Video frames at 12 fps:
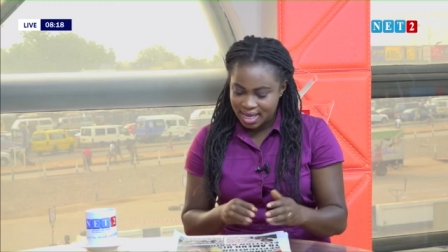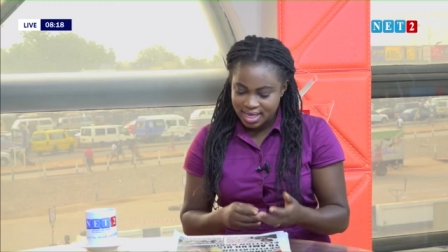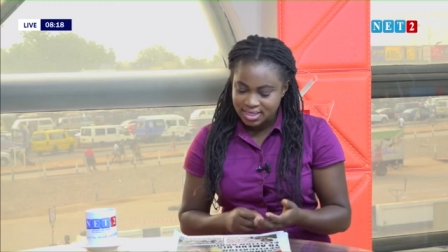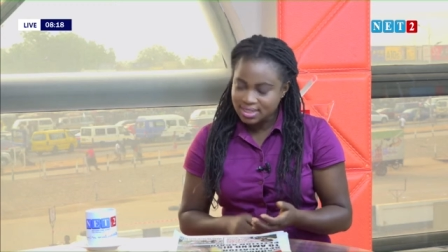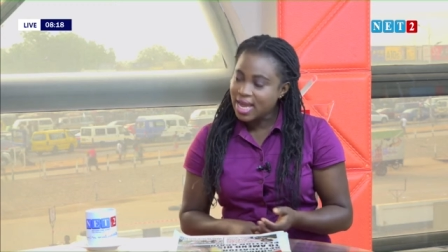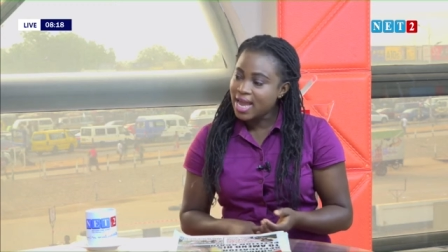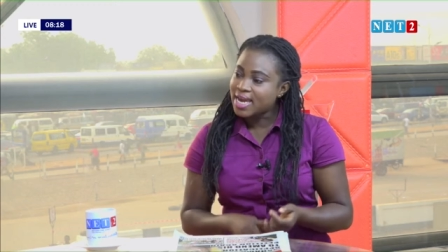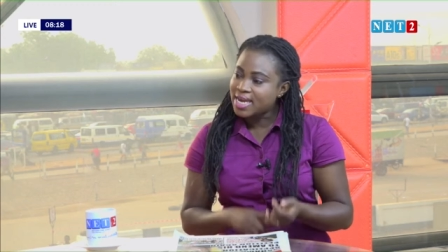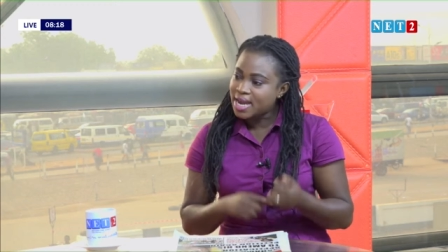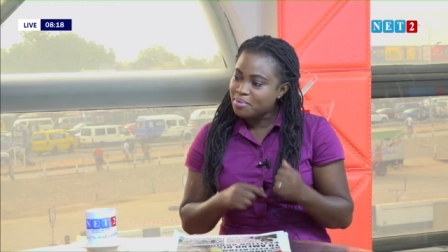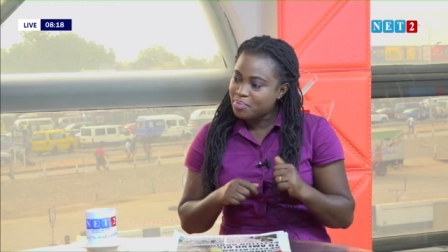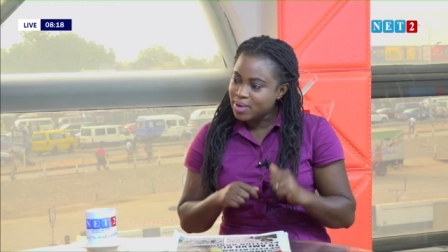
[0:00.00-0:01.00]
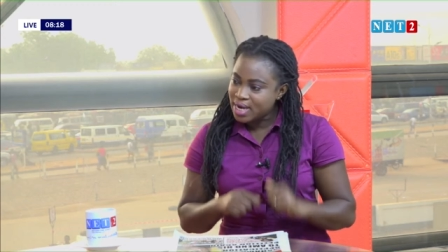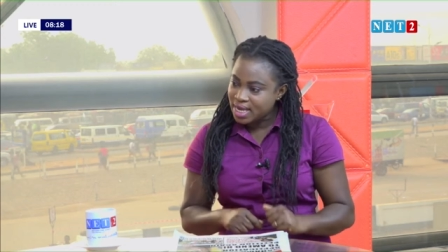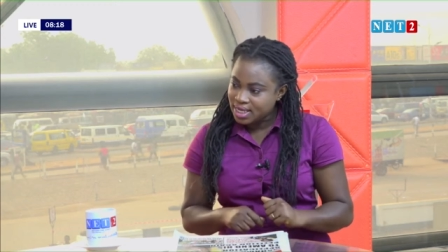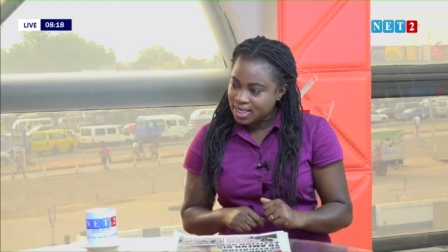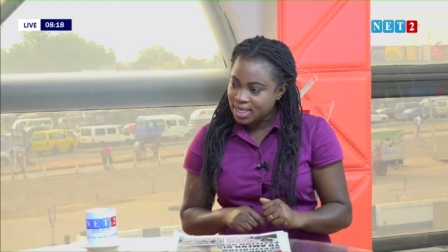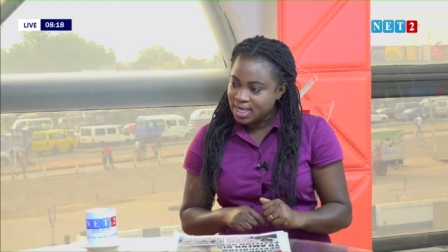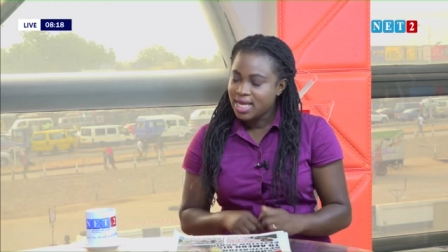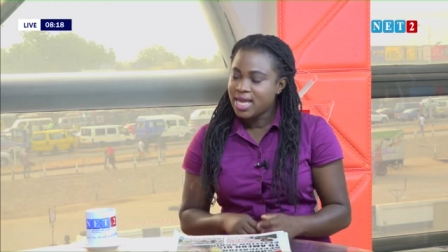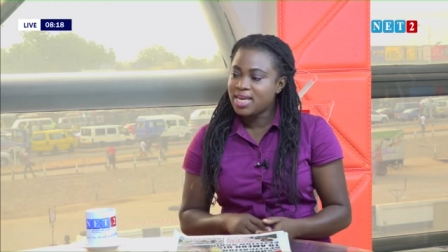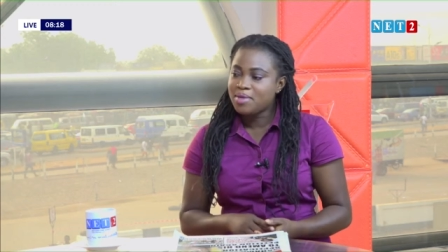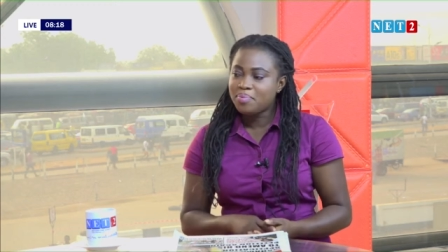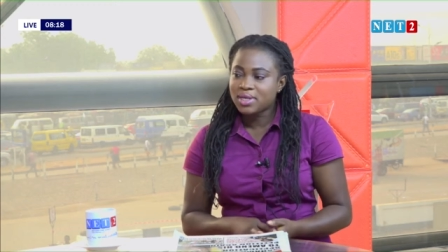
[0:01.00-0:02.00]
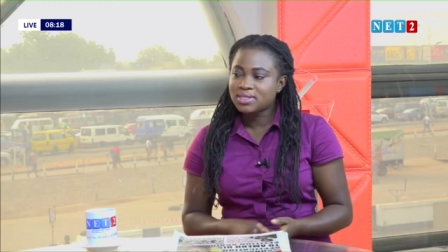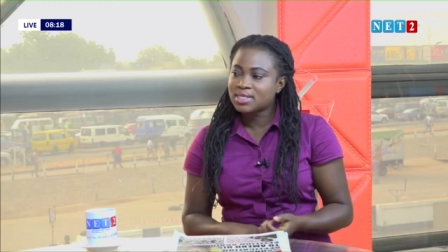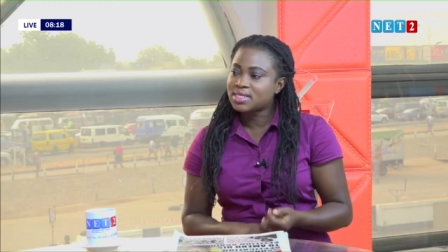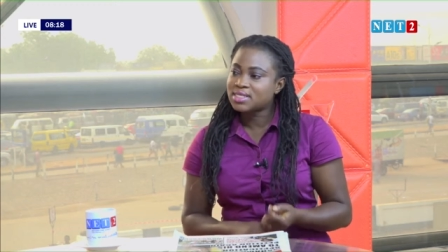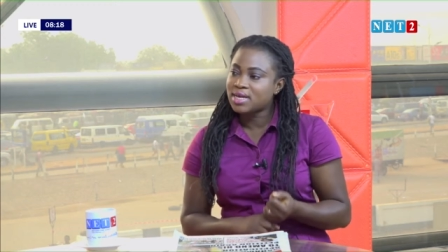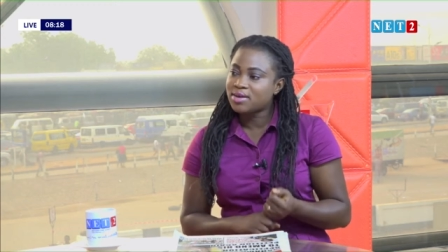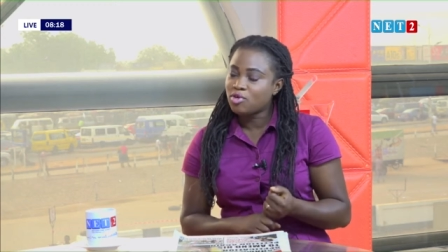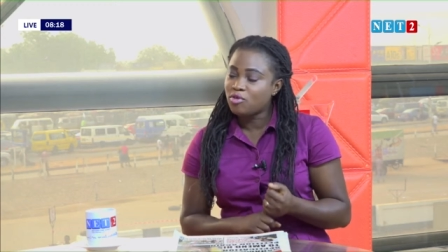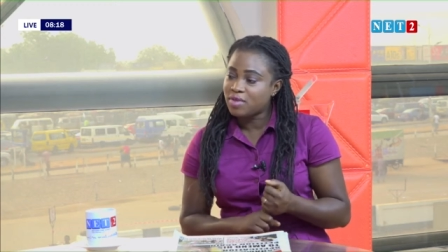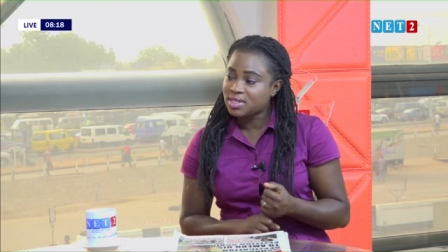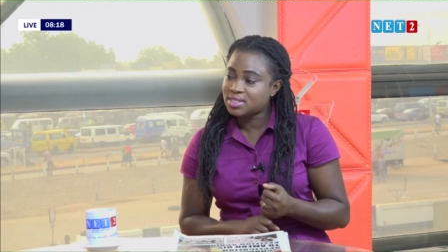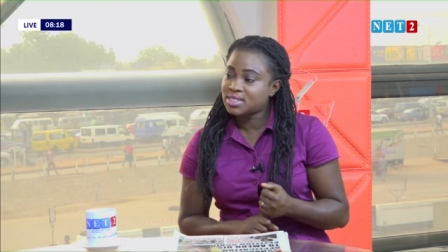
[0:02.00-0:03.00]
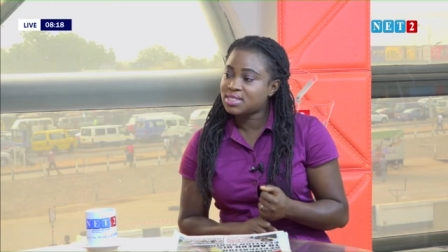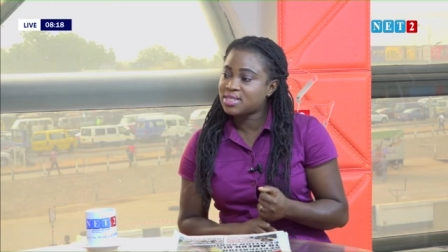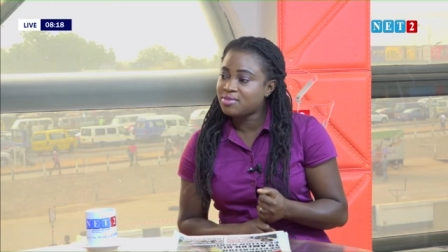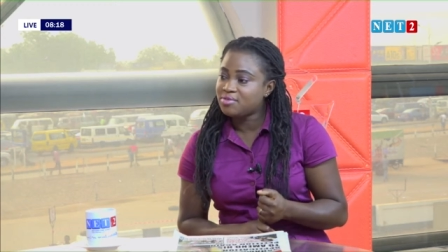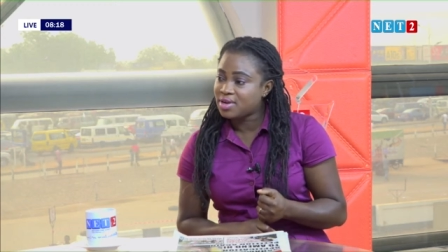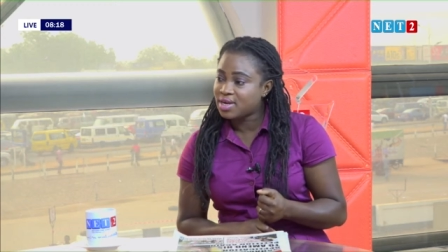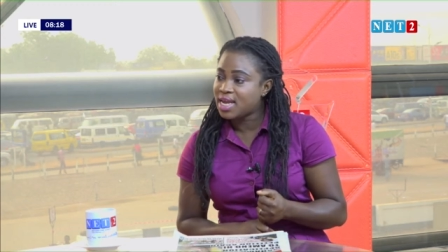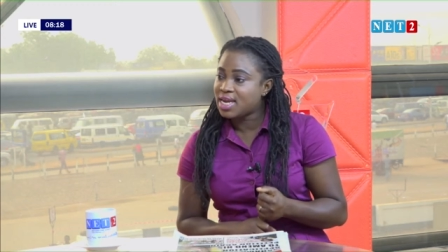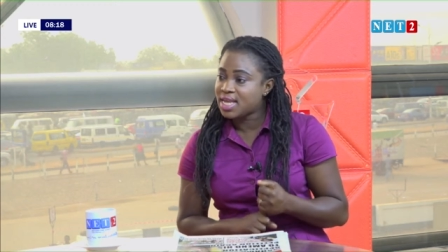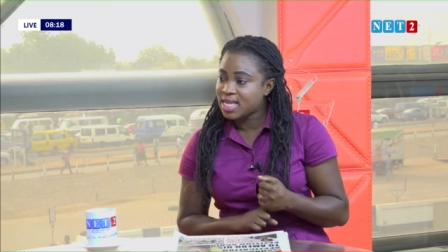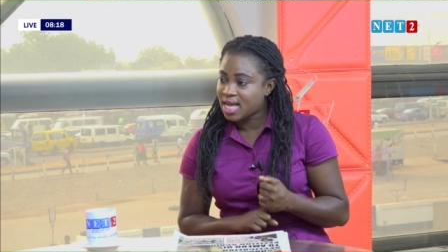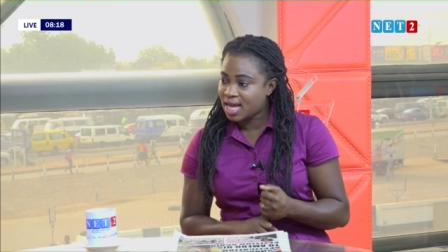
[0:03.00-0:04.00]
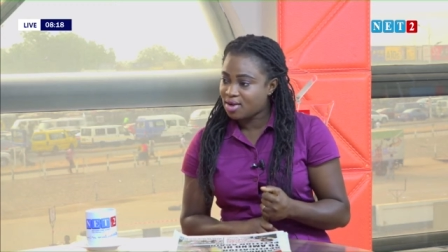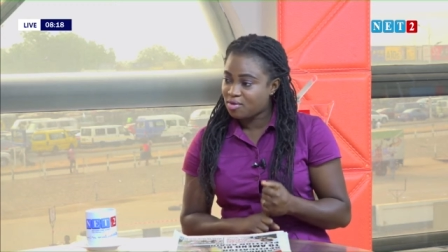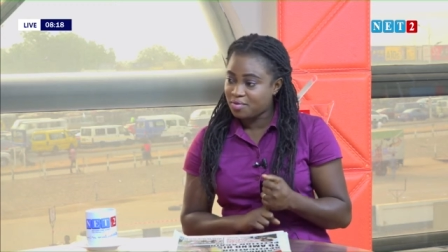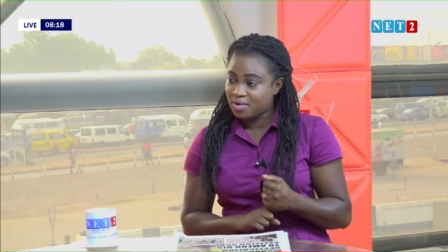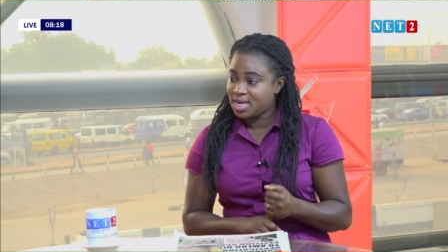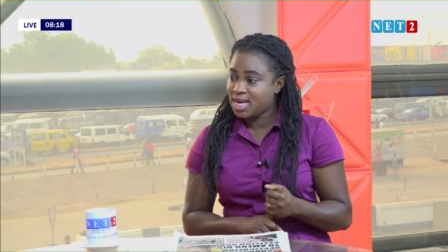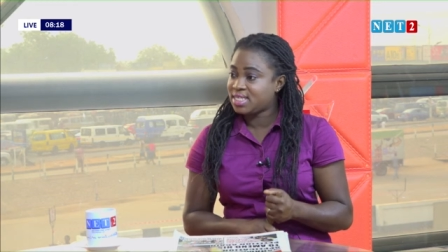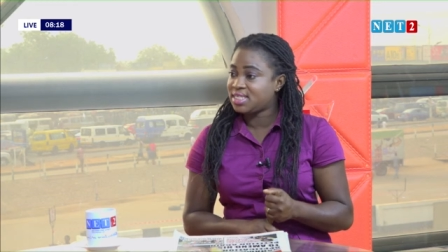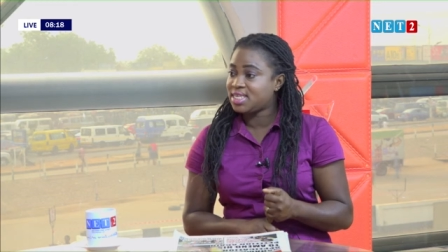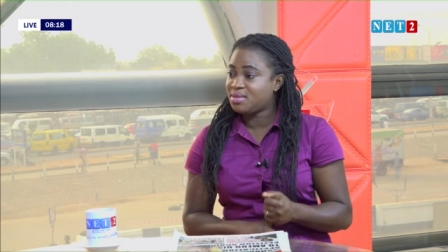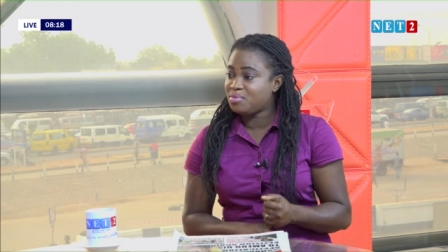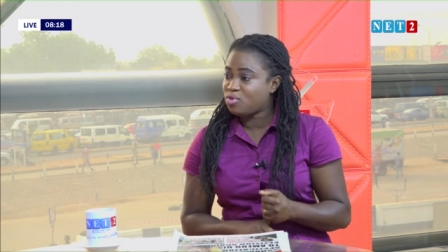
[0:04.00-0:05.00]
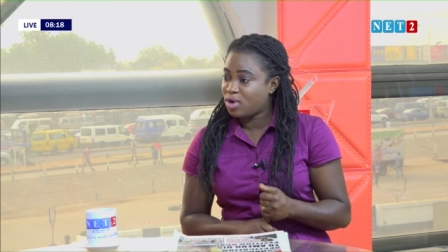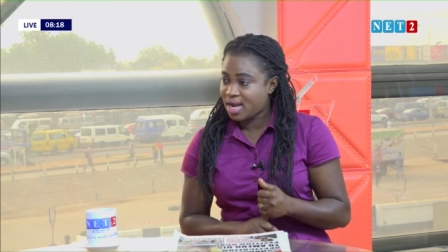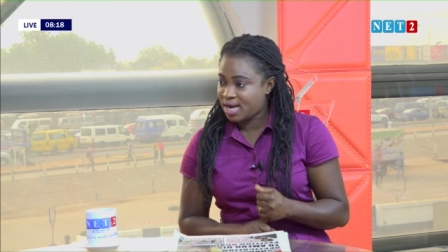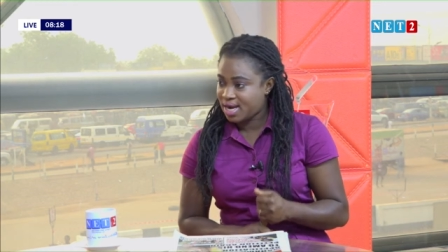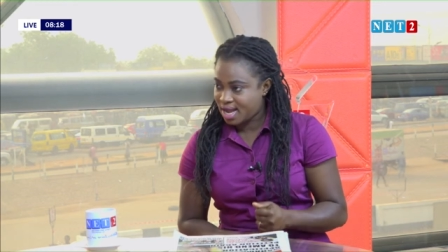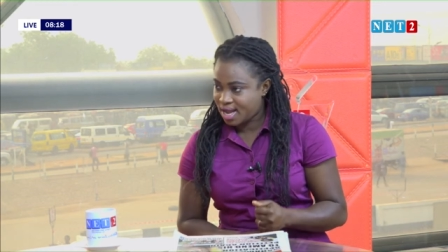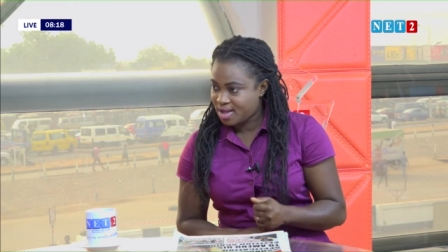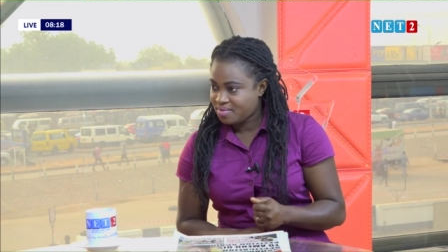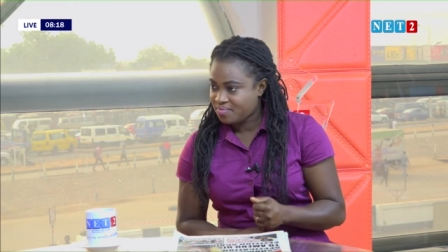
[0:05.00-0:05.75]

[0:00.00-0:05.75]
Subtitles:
Say a nebnain, a nipper 600 over 600, and a nya COVID-19 libi wagana ha.